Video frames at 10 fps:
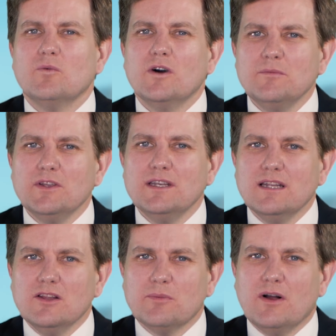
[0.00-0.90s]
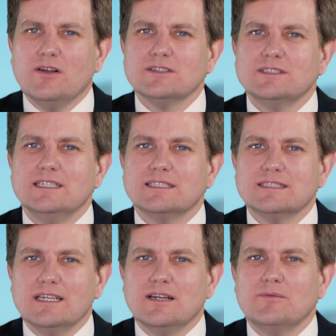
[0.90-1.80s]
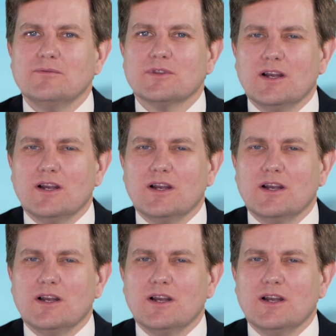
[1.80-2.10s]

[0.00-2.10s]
A $1 million policy is set up with